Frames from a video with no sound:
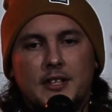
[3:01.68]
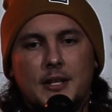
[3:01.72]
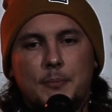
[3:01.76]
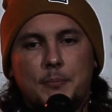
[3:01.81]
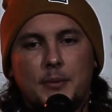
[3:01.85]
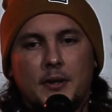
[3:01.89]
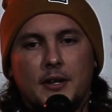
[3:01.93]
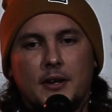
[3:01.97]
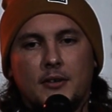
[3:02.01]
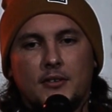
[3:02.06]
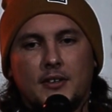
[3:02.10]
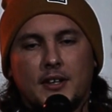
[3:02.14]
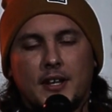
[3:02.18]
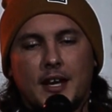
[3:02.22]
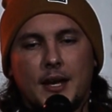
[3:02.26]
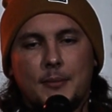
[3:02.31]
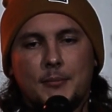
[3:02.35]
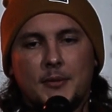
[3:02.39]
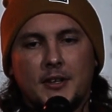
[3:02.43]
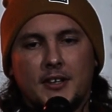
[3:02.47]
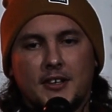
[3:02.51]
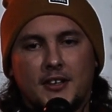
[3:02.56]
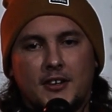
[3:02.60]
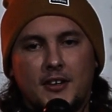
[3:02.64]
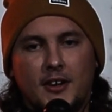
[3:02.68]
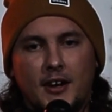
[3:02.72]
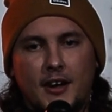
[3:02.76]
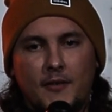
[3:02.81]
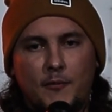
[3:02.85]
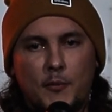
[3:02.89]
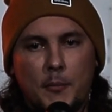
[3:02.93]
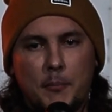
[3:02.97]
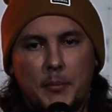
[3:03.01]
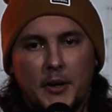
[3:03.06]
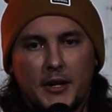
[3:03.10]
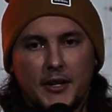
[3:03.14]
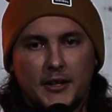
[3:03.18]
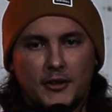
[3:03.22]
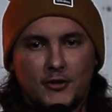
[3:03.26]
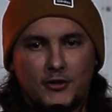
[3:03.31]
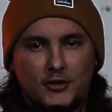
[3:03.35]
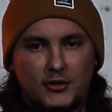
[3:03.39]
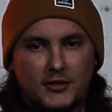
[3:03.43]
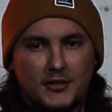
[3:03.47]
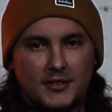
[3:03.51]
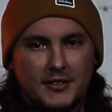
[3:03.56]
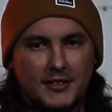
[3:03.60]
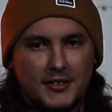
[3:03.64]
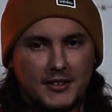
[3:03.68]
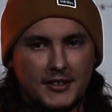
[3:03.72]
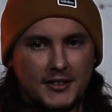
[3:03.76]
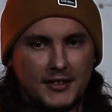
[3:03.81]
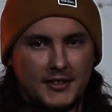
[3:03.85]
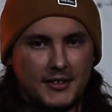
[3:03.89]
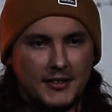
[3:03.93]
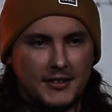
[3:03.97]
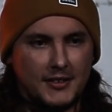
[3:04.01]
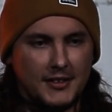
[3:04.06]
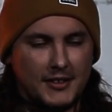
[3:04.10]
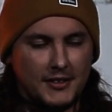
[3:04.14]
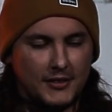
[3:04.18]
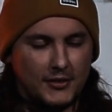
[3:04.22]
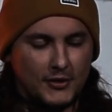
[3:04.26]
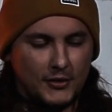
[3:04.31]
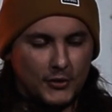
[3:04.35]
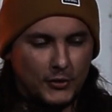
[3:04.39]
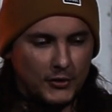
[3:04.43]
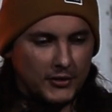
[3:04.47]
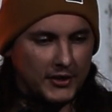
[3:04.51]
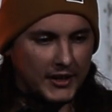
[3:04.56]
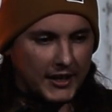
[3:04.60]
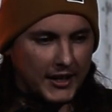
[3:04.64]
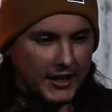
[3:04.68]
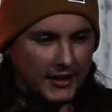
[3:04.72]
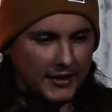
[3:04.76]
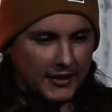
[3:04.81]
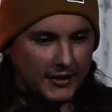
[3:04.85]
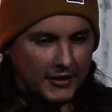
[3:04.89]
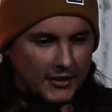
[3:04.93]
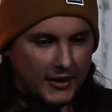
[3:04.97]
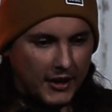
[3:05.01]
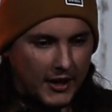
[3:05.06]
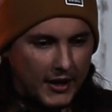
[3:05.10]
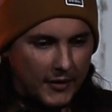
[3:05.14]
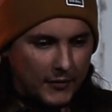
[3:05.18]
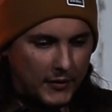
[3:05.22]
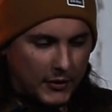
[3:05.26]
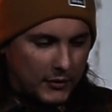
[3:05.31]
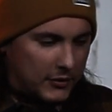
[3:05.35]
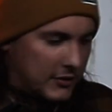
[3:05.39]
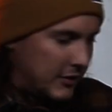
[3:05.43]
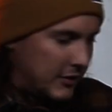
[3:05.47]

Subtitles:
deep, and I was like, I'm going to cough a bunch. And as soon as I got done coughing, it